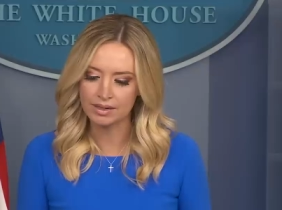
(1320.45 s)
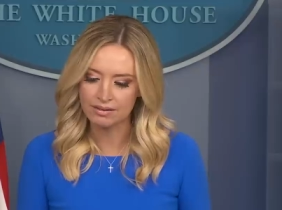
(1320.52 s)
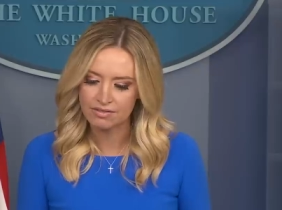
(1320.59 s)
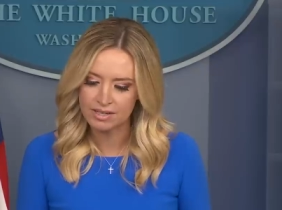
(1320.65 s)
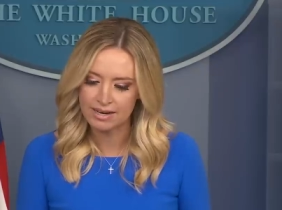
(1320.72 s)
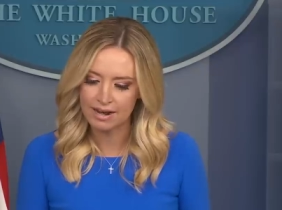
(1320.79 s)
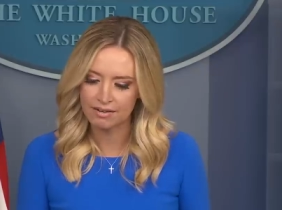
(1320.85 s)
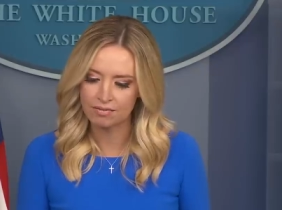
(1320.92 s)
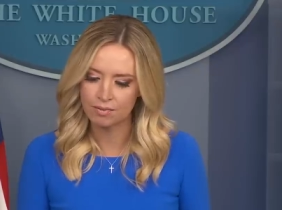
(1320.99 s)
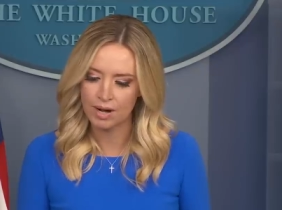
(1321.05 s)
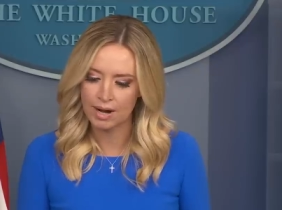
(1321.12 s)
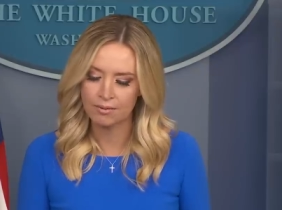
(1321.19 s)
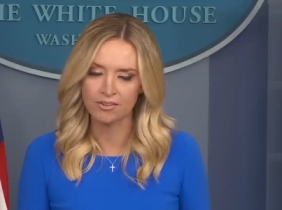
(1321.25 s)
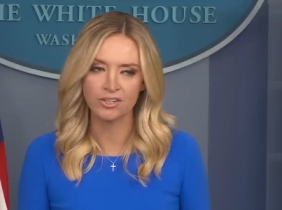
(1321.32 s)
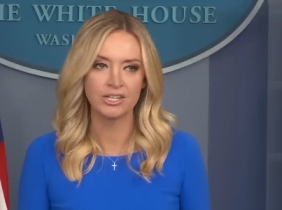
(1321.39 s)
lifted out of
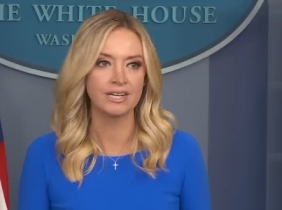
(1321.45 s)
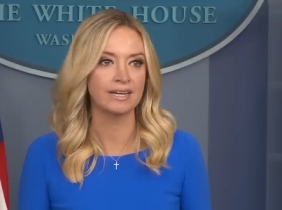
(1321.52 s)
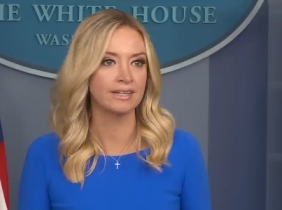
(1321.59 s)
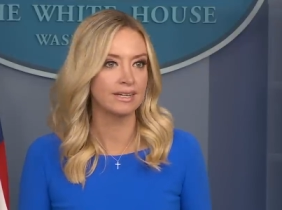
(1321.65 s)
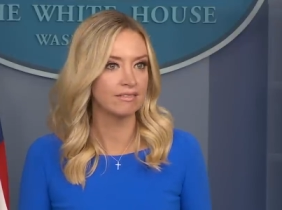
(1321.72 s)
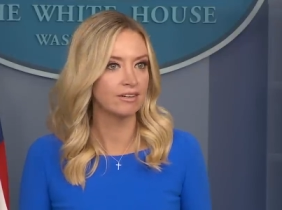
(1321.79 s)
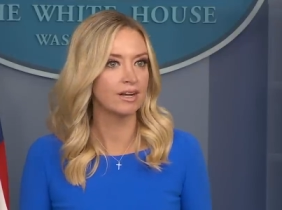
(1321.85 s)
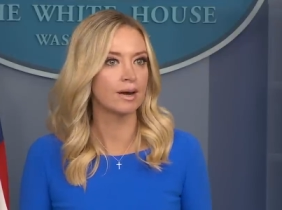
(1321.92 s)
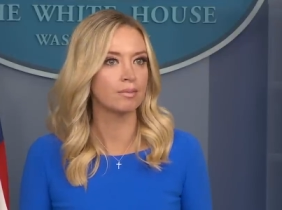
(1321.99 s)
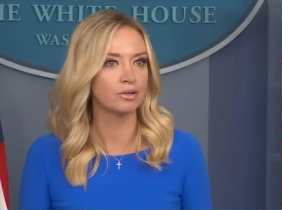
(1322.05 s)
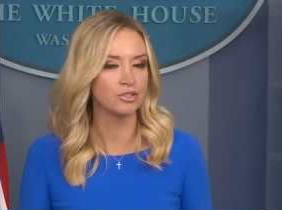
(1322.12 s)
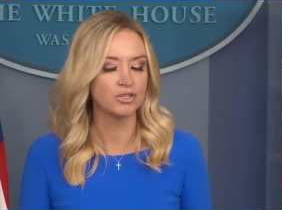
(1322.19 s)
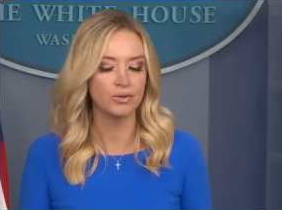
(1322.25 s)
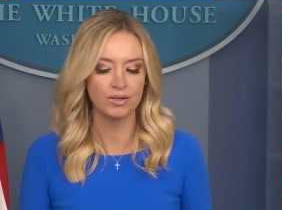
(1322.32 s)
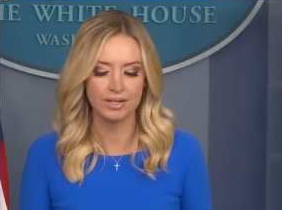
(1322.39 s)
poverty and given
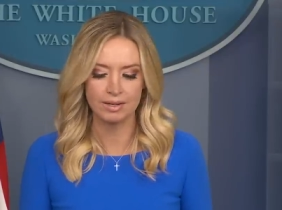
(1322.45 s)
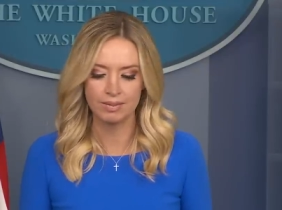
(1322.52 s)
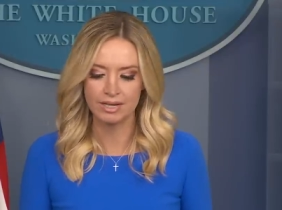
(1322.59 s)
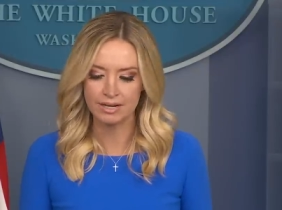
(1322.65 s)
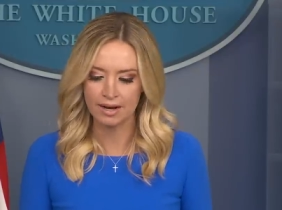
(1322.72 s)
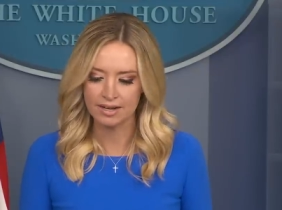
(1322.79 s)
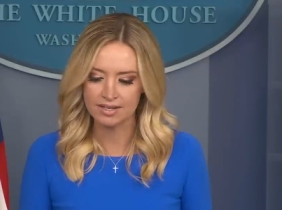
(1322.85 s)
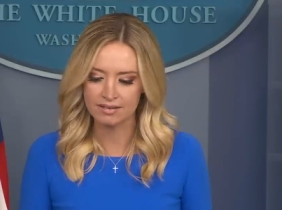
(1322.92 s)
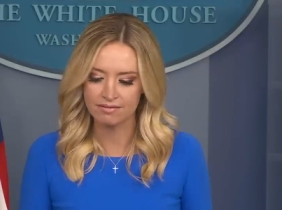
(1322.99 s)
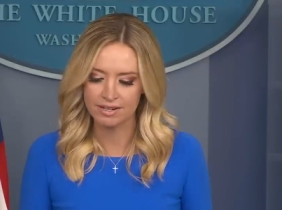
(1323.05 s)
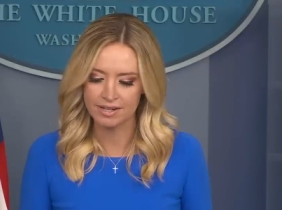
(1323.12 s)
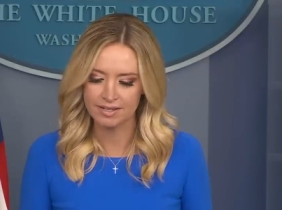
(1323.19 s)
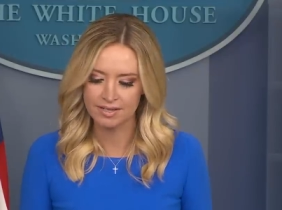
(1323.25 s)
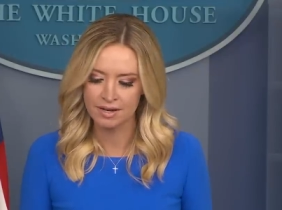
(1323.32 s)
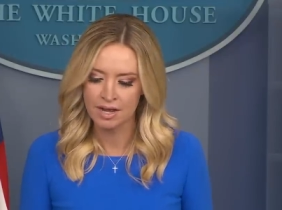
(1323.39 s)
opportunity because of
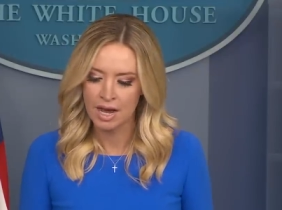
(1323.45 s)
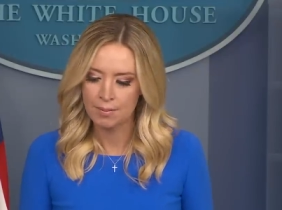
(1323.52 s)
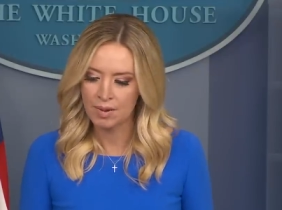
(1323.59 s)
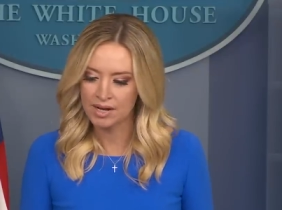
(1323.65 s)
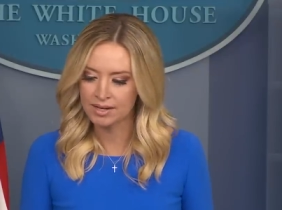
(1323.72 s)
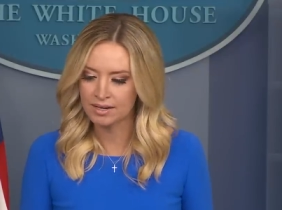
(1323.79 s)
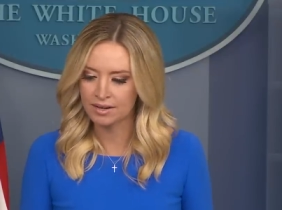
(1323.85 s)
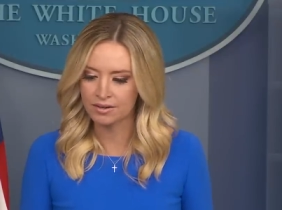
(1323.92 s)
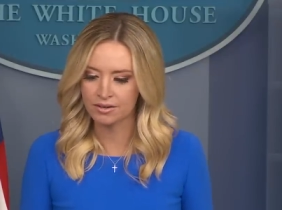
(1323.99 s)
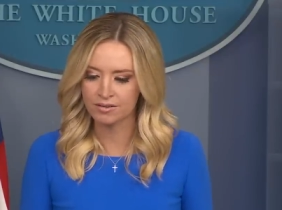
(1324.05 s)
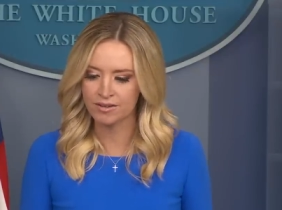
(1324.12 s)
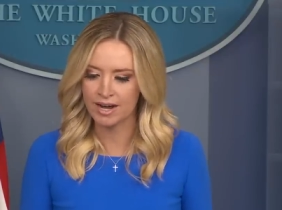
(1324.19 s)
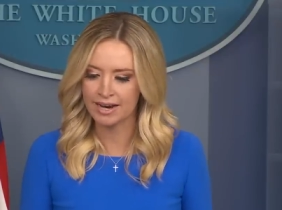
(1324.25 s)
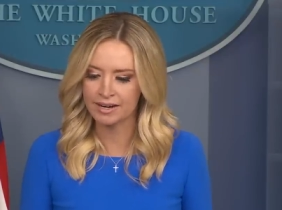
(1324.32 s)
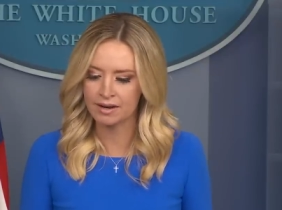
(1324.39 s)
this, among another
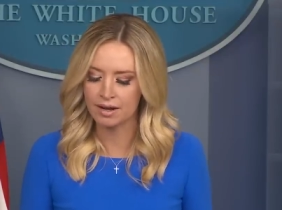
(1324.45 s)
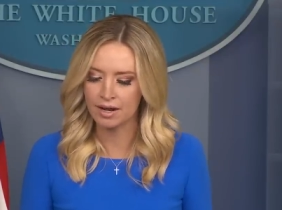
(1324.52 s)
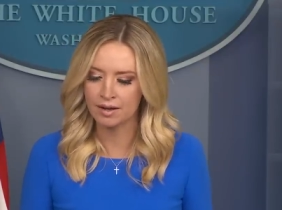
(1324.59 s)
of uh,